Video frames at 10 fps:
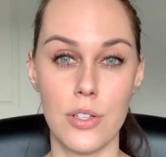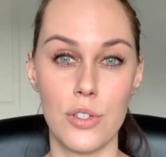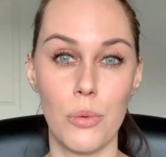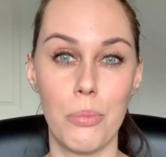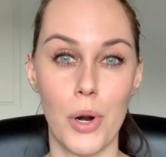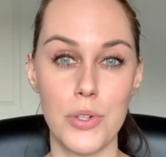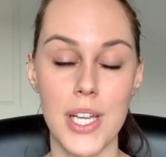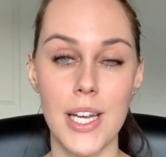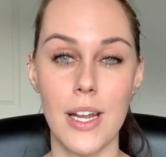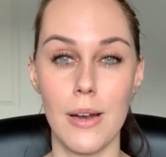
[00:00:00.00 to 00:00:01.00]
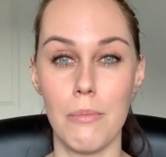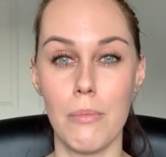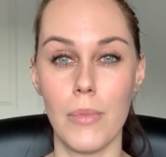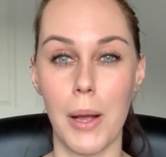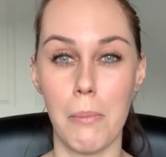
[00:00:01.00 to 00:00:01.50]
consume protein
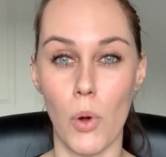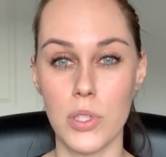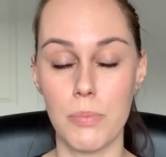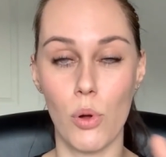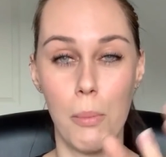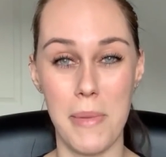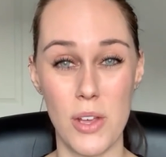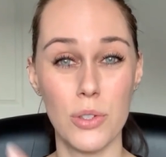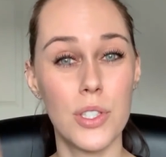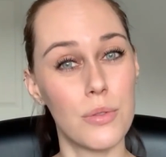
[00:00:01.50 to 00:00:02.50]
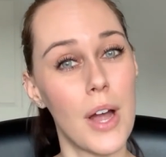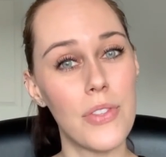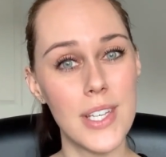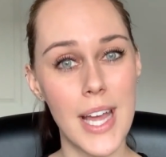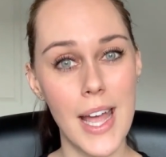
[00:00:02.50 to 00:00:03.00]
in like multiple meals
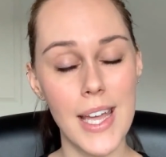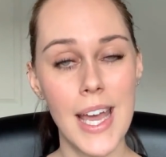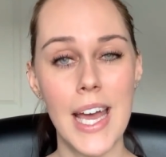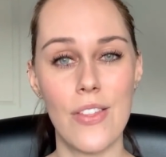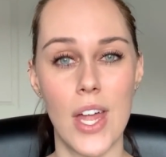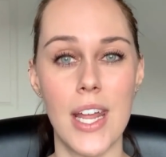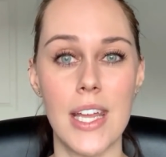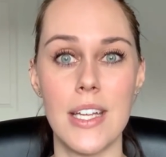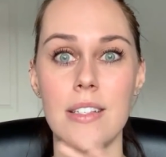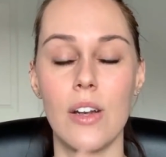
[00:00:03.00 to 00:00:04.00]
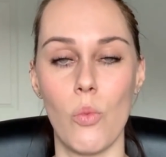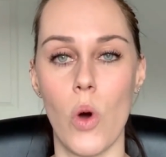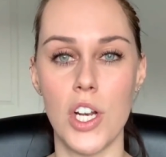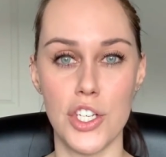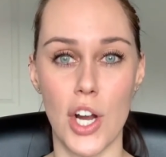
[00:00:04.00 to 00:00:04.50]
throughout the day than it is in
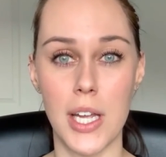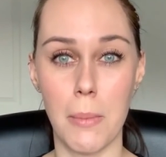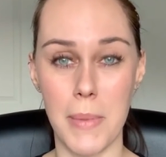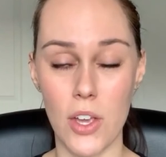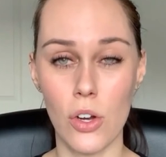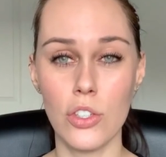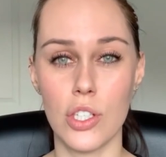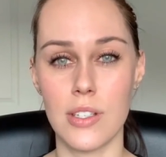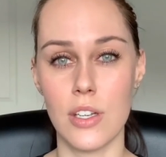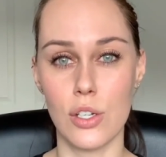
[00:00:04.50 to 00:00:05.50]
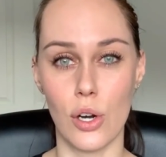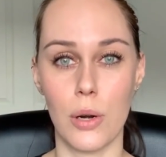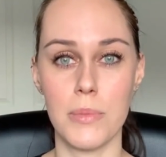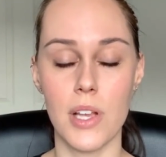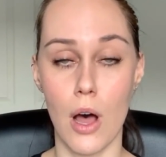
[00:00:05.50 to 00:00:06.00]
one giant meal, just in
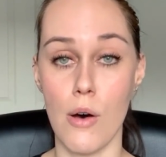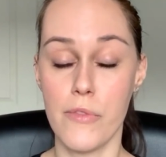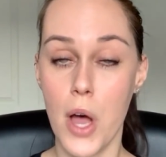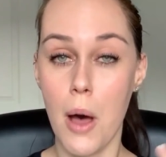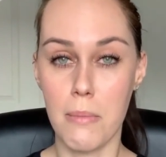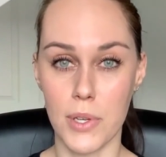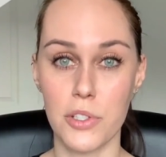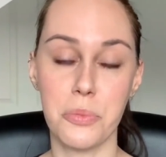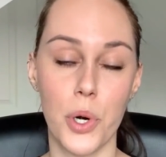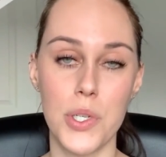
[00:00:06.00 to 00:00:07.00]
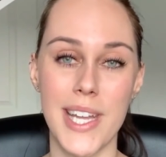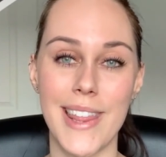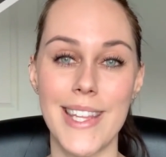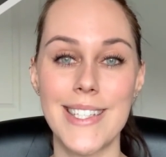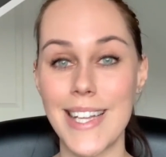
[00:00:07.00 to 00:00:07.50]
terms of muscle
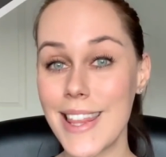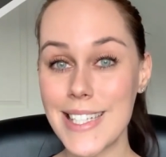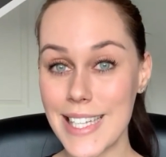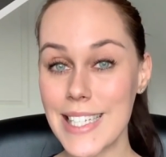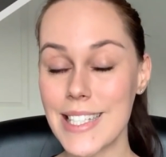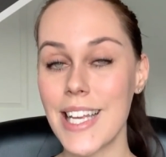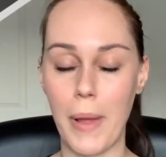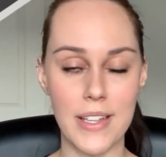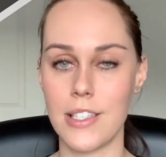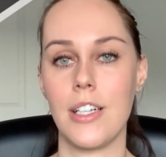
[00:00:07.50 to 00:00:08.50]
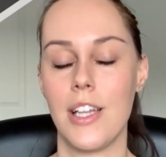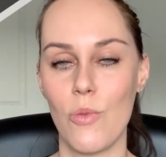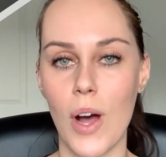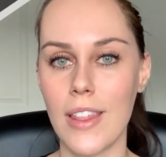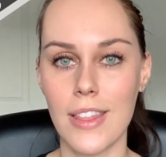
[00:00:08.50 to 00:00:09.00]
protein synthesis. Basically,
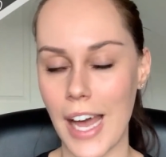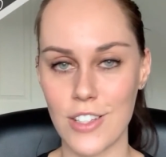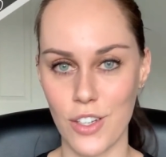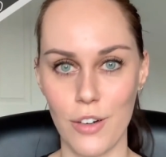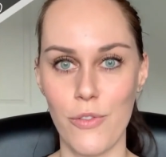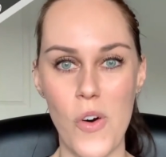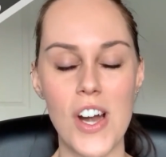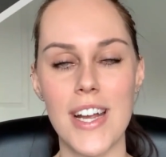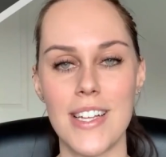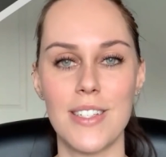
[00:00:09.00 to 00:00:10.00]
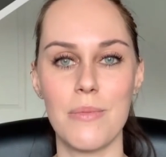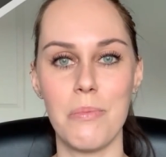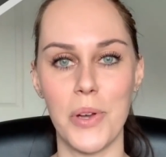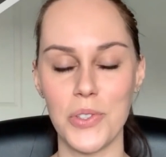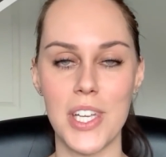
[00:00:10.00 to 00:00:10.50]
what that's good for is
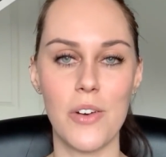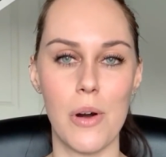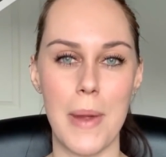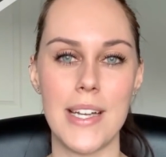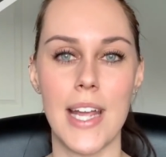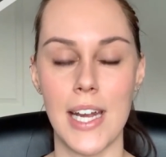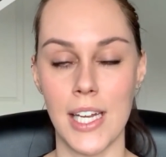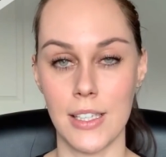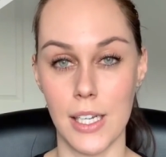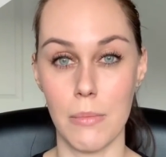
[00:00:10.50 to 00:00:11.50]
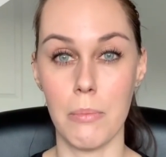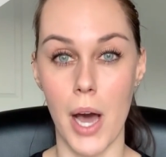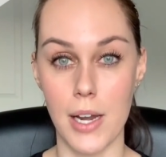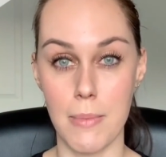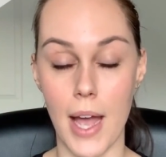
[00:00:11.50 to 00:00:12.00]
building or maintaining lean
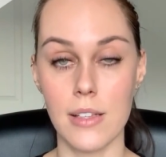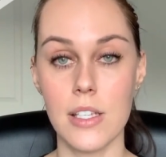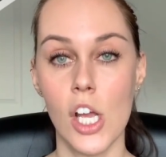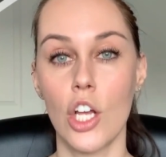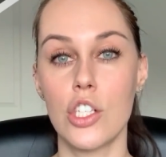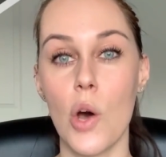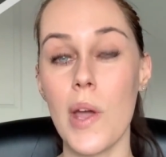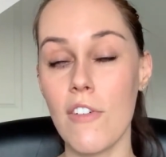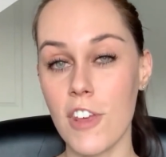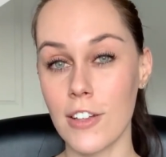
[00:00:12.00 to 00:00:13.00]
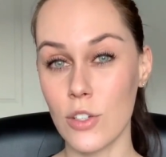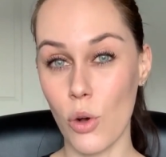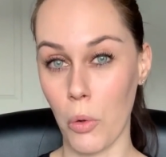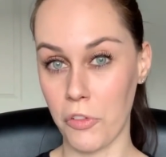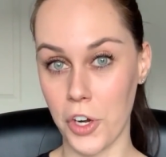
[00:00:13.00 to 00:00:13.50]
body mass. So if that's a
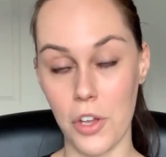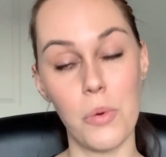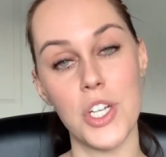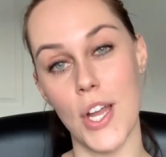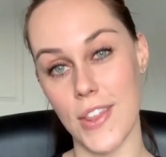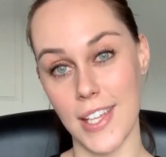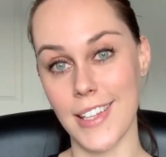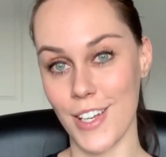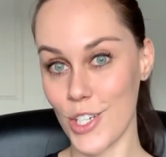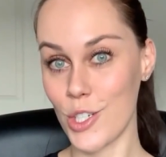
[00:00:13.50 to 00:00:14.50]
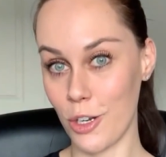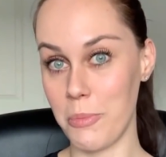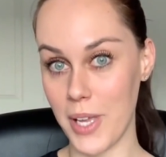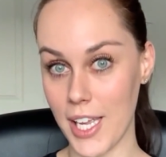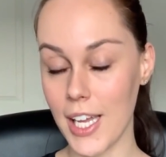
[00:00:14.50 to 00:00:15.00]
goal for you, which I think that it
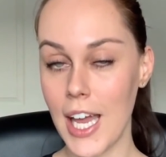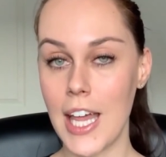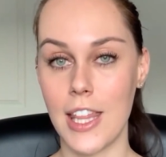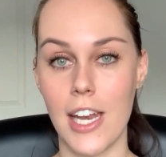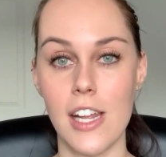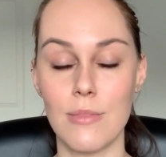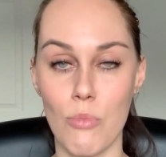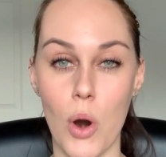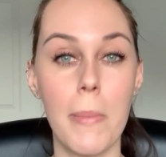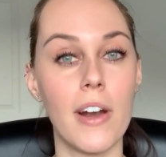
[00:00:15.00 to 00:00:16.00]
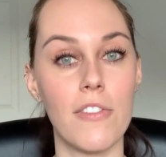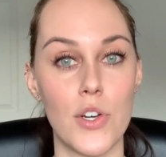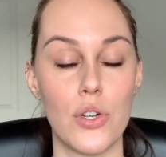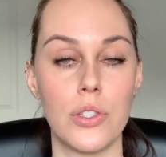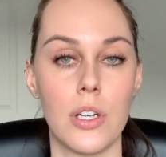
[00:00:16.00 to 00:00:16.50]
should be, then it's more
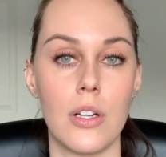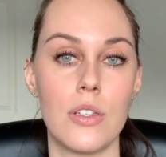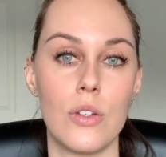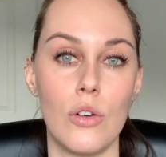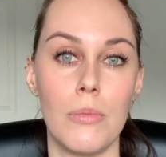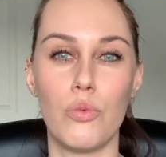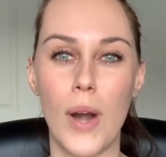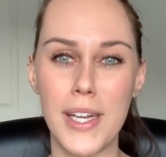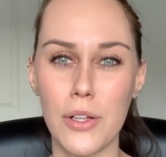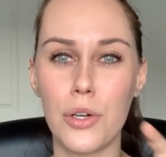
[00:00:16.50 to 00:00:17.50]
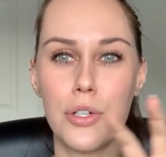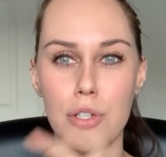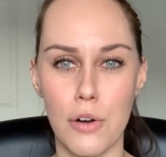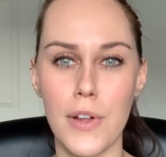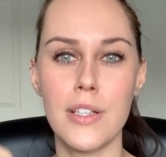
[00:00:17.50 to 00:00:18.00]
beneficial to consume regular
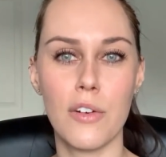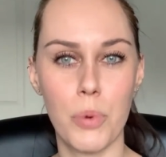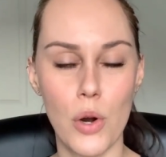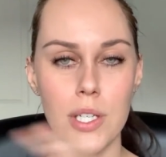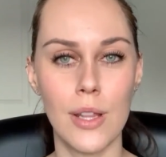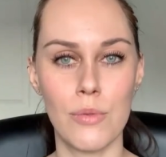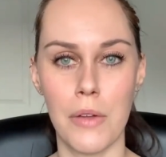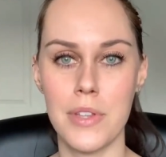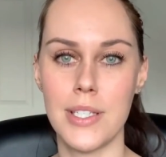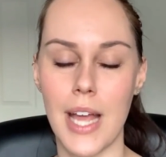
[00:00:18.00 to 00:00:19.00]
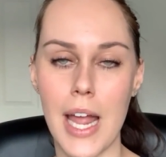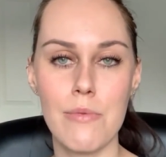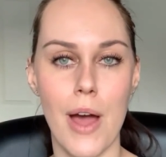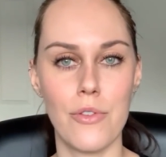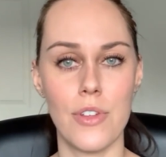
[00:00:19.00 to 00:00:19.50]
servings of protein throughout the day
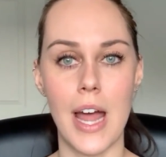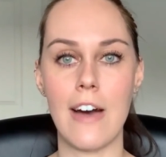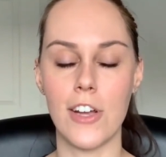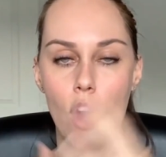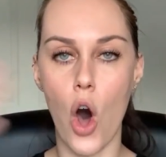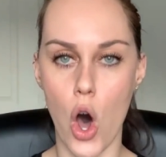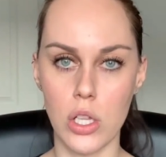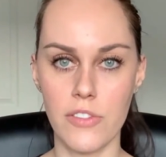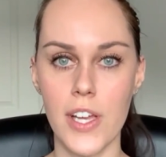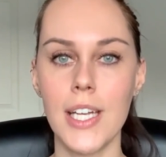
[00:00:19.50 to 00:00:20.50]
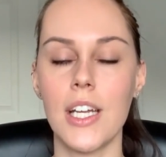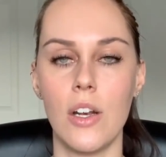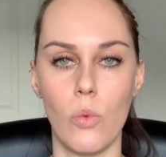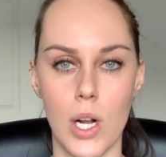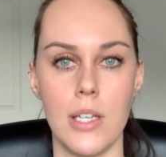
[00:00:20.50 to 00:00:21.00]
rather than having all of it
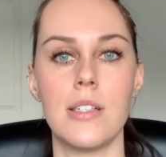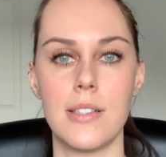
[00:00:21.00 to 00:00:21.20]
in one